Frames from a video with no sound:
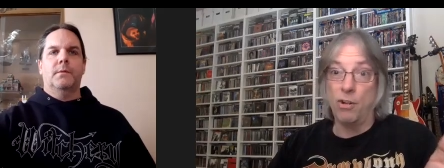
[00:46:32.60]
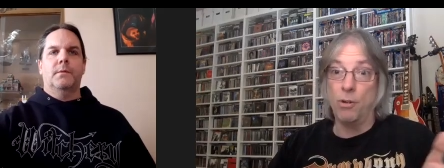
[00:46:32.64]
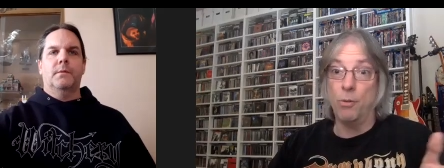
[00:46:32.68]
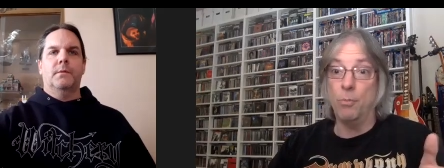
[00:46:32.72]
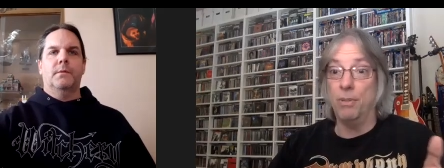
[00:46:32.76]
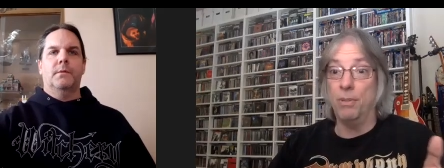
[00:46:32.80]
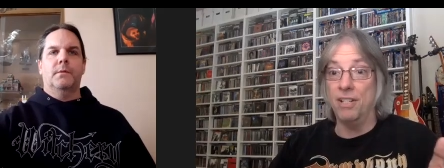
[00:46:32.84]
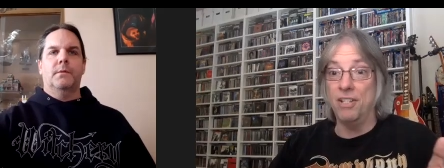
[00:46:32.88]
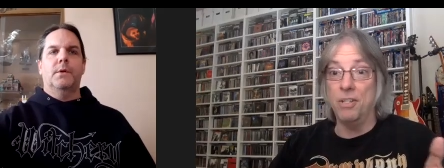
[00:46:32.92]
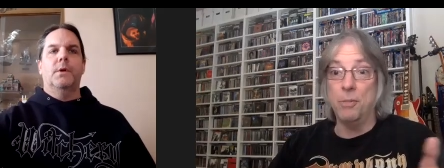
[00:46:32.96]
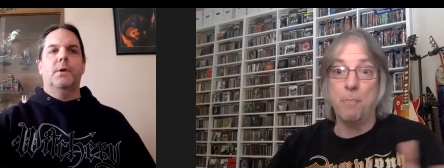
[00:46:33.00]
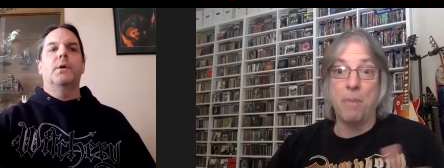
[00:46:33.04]

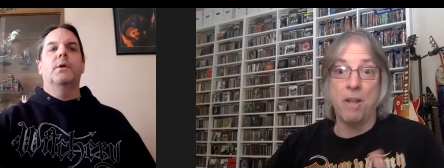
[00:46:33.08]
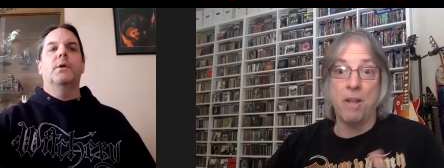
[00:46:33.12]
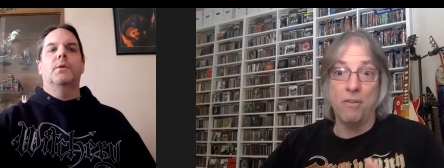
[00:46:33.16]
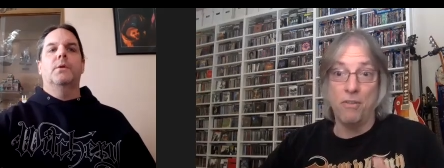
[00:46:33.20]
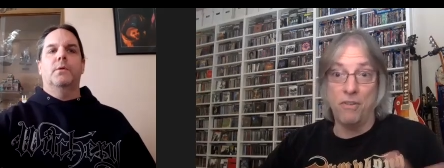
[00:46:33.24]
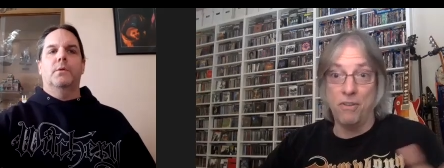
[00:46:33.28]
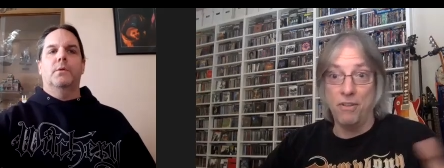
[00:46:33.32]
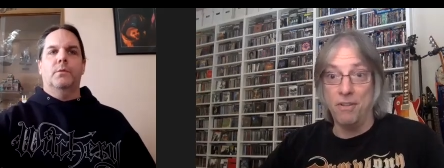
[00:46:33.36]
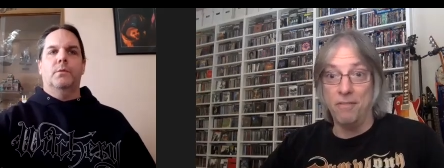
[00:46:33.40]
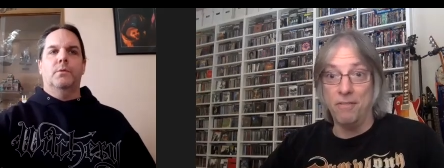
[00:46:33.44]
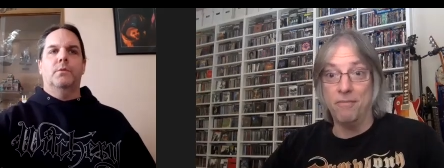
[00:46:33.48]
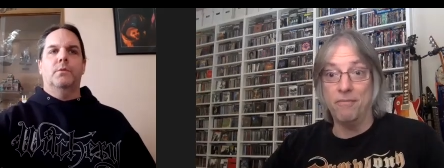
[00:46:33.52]
Speaker 1: arguably is
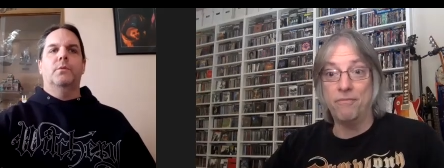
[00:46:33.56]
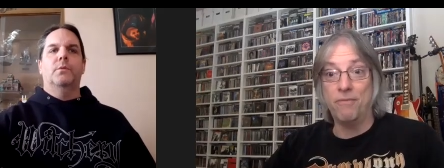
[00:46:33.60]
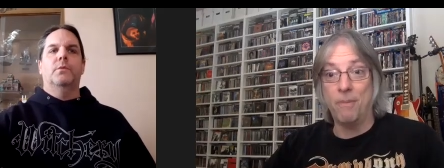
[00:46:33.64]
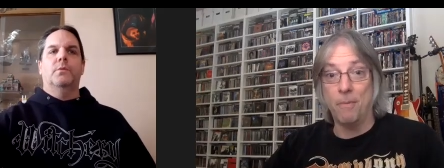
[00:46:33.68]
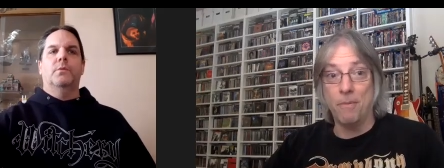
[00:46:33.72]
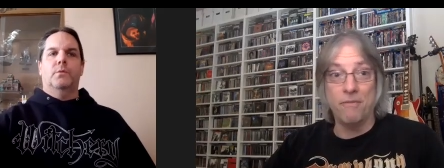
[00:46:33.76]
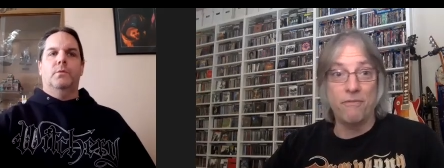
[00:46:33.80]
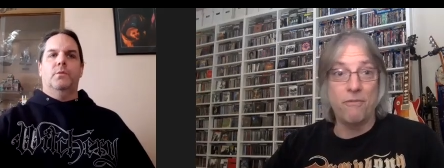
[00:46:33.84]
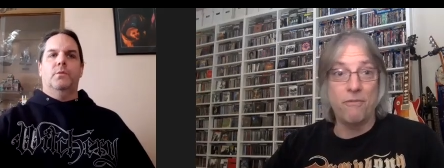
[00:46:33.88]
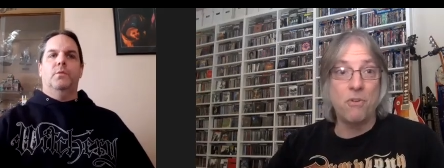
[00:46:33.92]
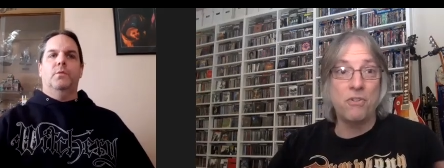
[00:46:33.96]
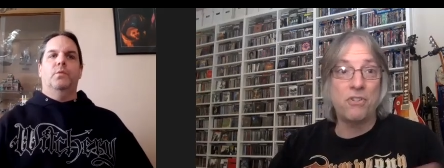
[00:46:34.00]
better than
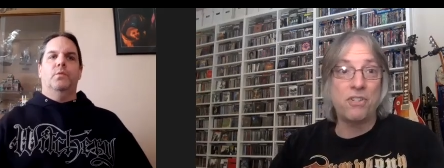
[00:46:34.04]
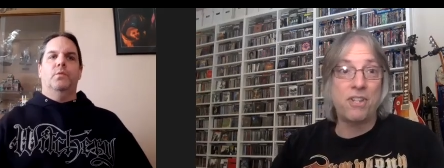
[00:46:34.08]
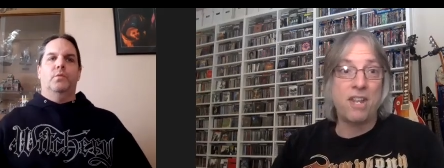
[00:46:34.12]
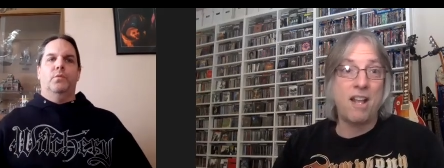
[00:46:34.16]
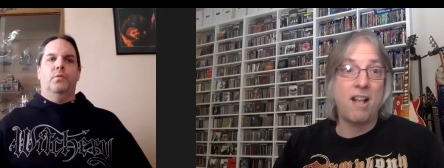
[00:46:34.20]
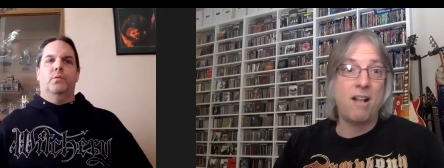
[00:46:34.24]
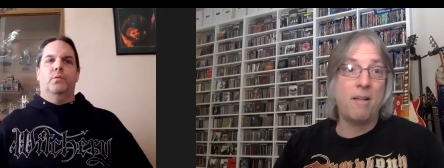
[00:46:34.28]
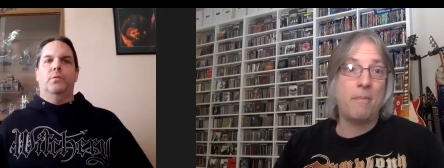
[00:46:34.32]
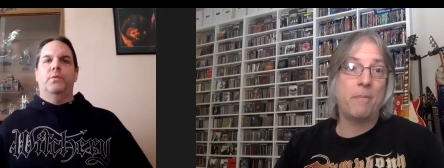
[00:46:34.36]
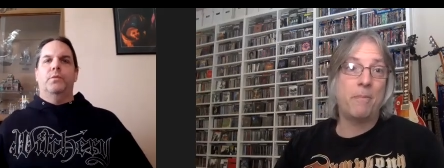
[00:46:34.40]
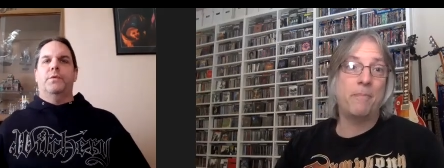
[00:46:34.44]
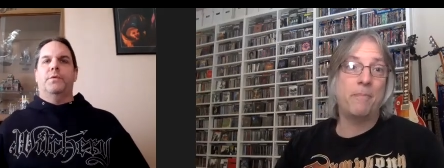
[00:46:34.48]
from the first
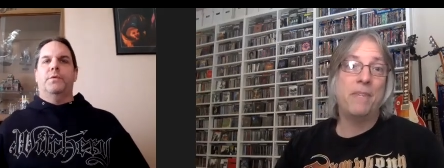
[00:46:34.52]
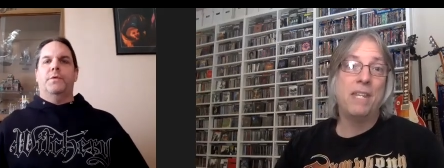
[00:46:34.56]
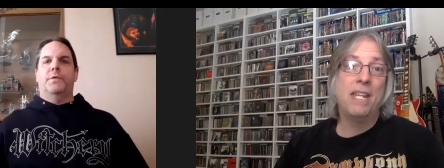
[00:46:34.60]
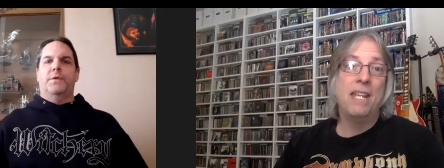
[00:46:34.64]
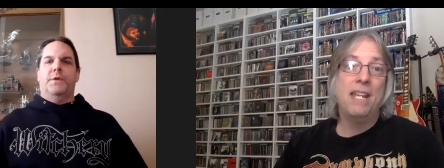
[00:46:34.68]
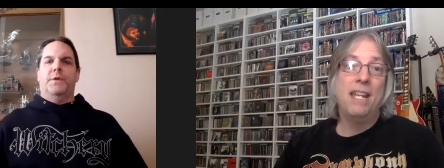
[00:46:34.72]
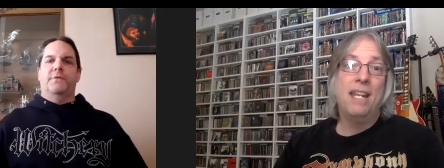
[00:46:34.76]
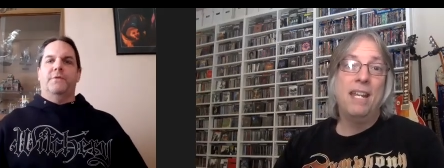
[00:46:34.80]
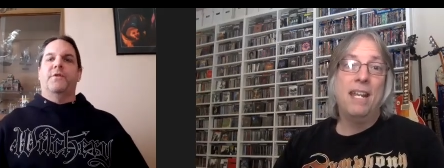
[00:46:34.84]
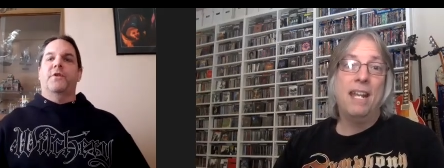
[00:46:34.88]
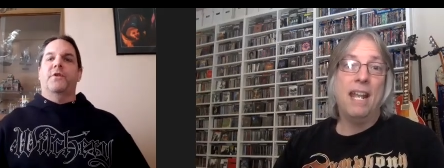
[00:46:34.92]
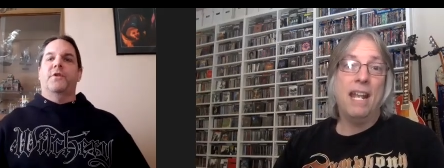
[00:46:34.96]
album.
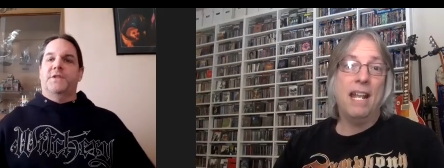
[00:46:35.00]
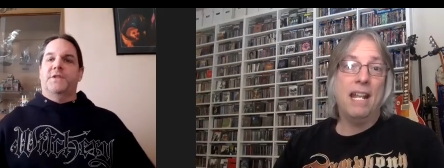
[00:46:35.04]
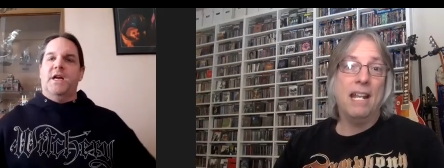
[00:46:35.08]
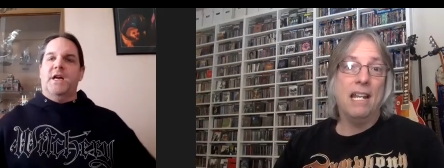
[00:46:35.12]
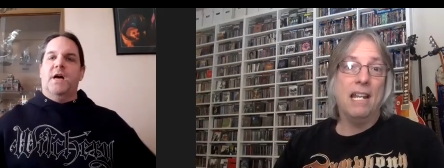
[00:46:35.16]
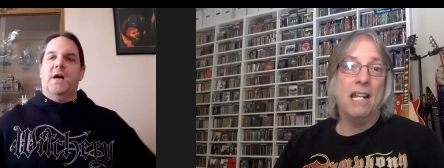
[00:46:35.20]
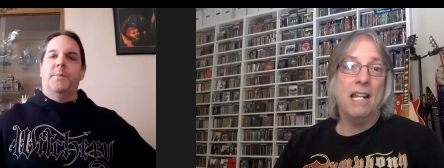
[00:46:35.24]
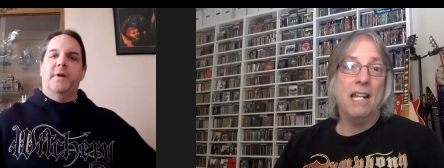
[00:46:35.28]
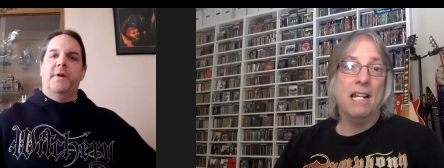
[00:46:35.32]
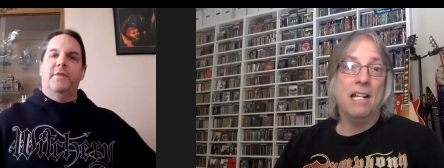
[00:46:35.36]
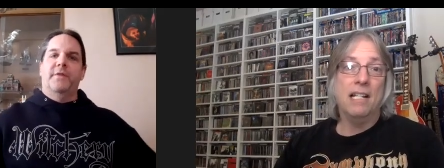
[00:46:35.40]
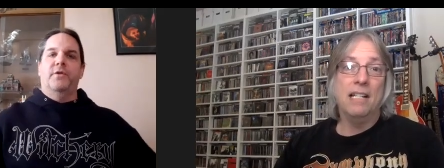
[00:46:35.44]
First
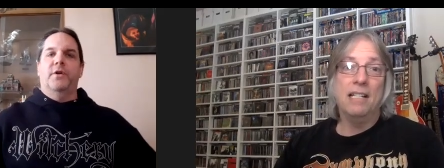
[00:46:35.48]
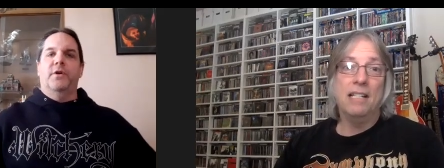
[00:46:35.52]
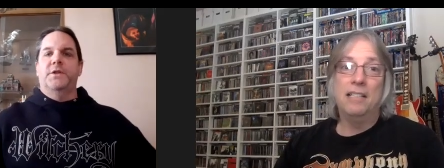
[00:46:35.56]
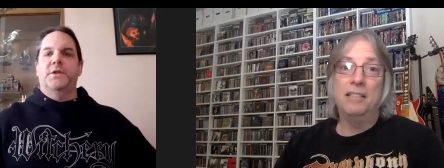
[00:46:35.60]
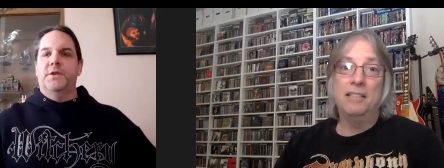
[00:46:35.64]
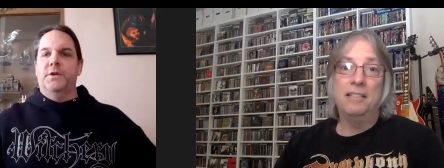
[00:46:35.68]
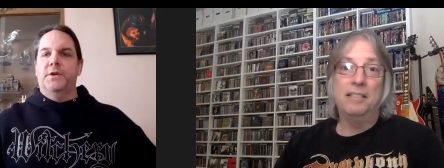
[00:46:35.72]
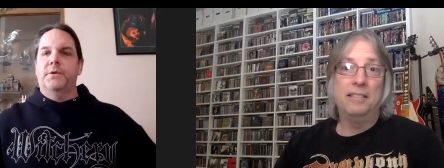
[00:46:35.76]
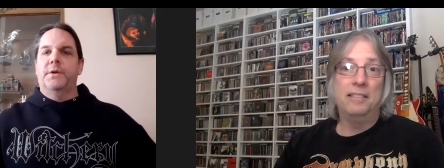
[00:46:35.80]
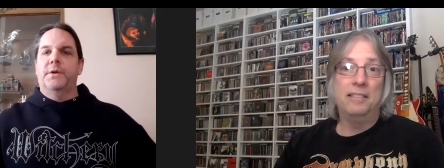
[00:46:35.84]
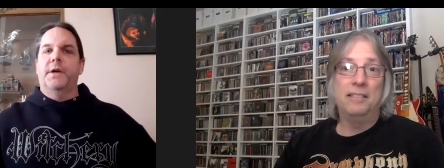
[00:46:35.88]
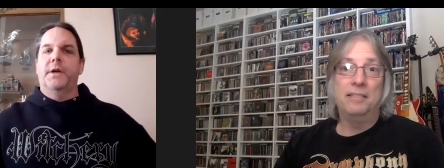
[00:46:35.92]
album, I thought
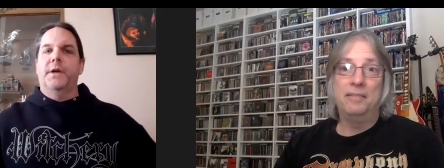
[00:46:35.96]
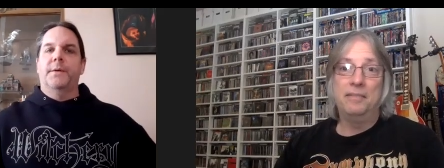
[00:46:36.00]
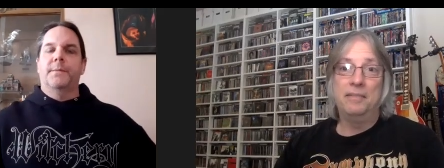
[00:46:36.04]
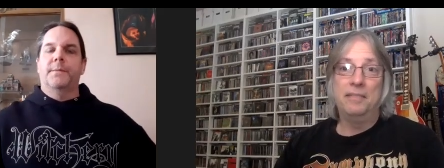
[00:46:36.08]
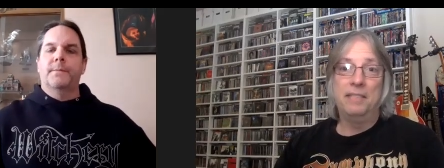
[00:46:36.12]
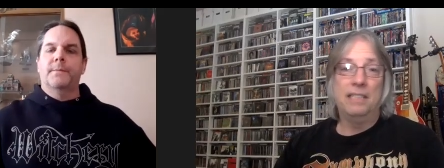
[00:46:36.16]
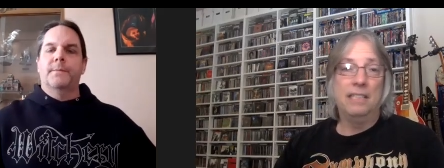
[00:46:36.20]
so. Yeah.